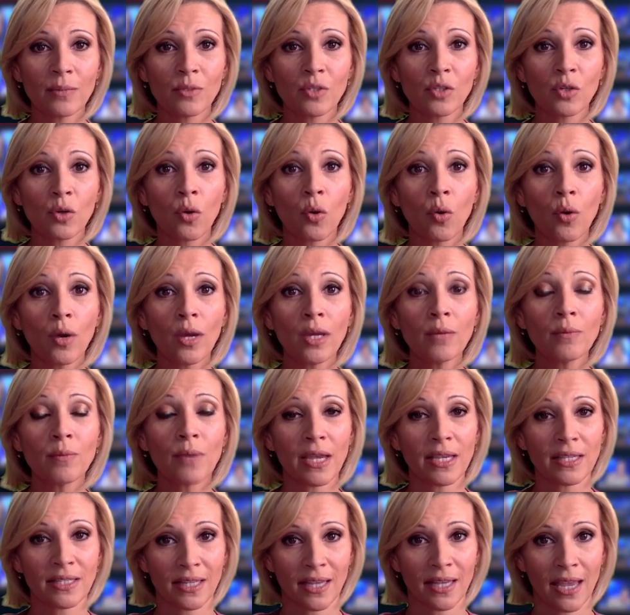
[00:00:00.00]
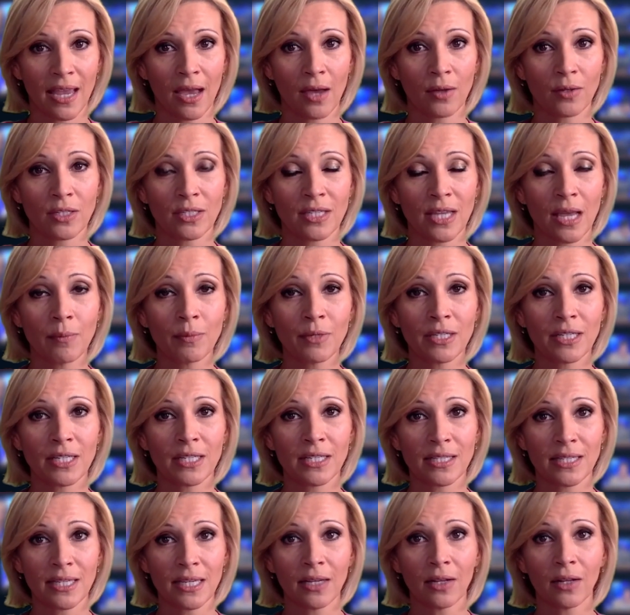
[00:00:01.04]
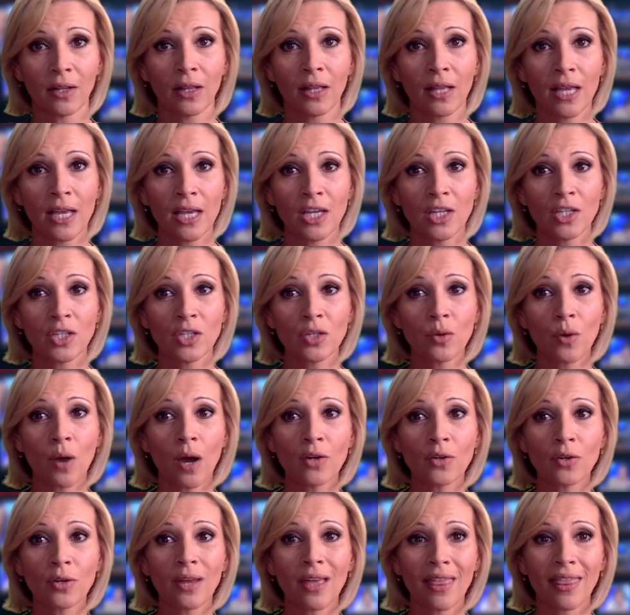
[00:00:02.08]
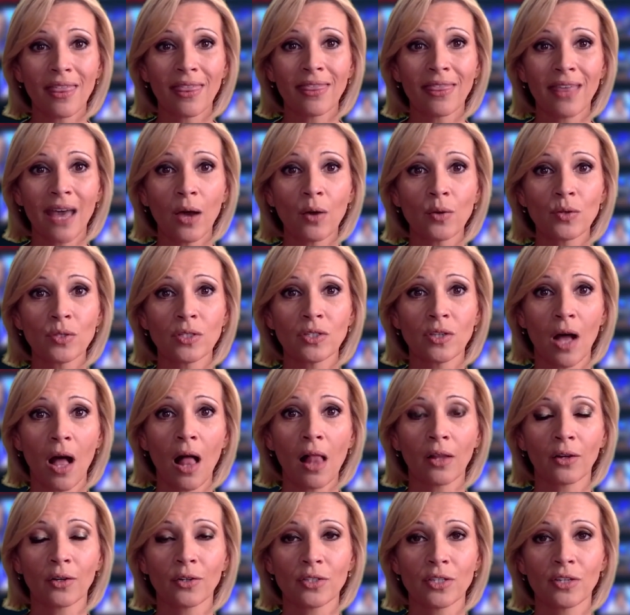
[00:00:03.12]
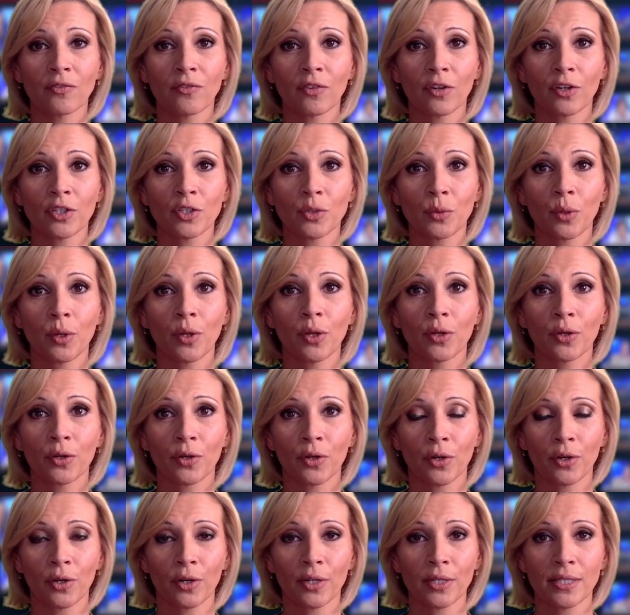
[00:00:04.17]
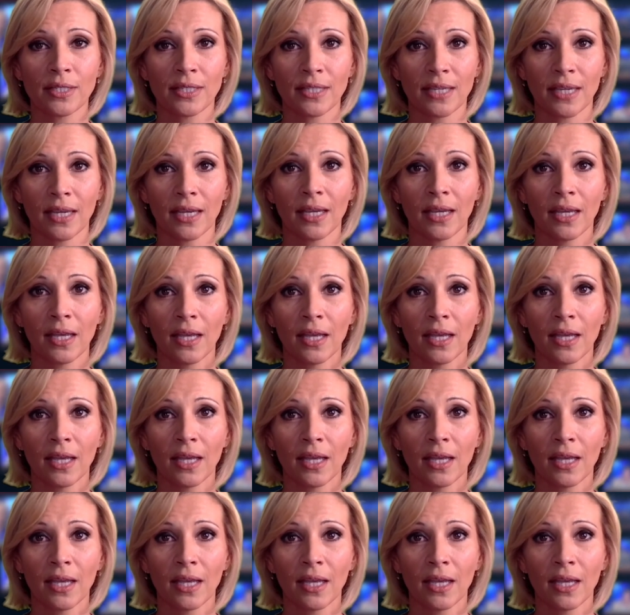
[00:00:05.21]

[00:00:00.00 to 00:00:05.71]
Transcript: Coinbase account, attempting to steal $200,000 in virtual currency.